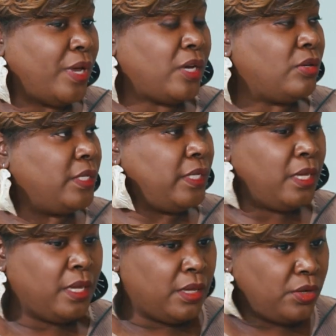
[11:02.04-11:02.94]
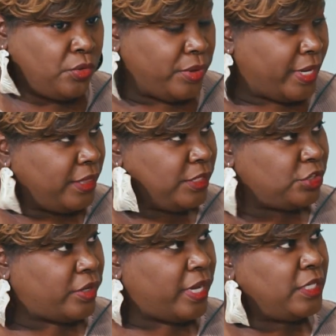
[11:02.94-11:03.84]
not only create the
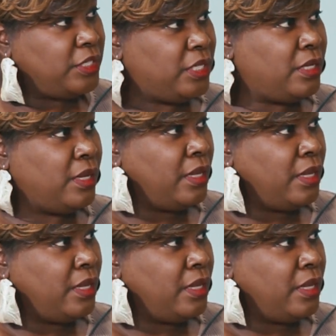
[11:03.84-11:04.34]
strategy,